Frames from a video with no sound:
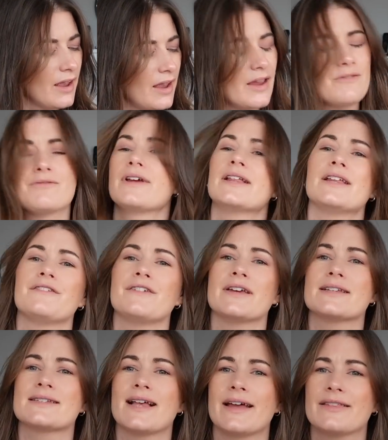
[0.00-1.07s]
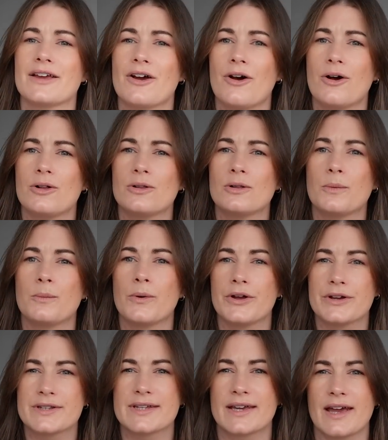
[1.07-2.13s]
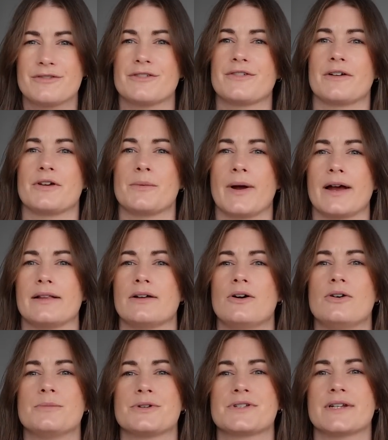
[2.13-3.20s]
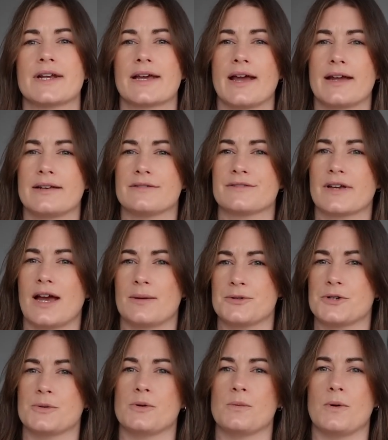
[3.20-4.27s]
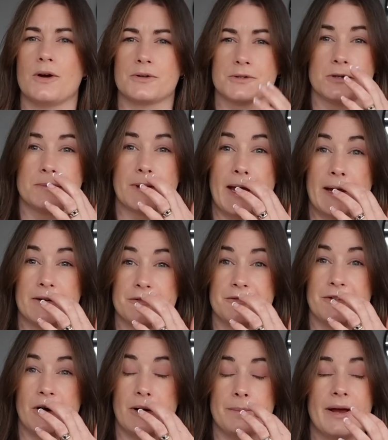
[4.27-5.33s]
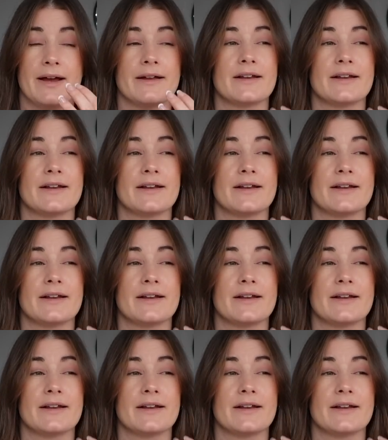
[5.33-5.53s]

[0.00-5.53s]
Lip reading: really feels like they all work together very well, almost in a kind of capsule wardrobe kind of format.